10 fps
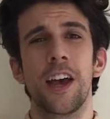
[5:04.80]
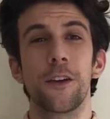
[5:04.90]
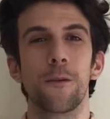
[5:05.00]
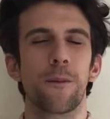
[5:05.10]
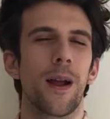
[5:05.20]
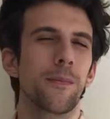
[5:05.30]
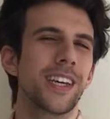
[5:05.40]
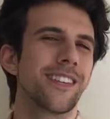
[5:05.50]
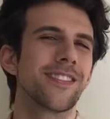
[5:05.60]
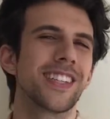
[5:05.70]
You
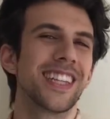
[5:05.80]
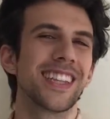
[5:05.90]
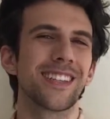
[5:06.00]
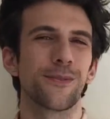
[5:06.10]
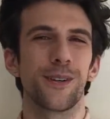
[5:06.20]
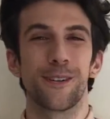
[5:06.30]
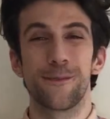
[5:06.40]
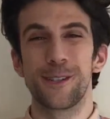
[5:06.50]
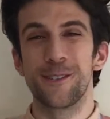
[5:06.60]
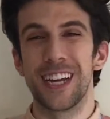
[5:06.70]
probably have seen this one a
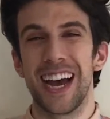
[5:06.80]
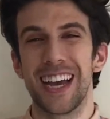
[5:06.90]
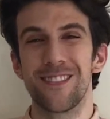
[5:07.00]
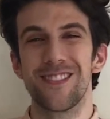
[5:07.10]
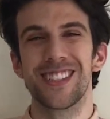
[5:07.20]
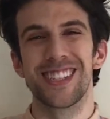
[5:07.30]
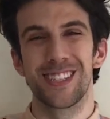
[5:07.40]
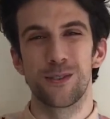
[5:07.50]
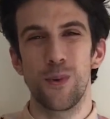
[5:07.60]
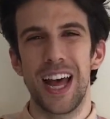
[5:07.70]
few times
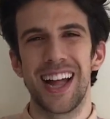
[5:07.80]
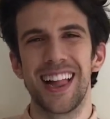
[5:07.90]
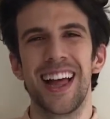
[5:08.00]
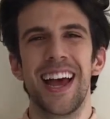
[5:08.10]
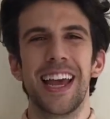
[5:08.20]
as well.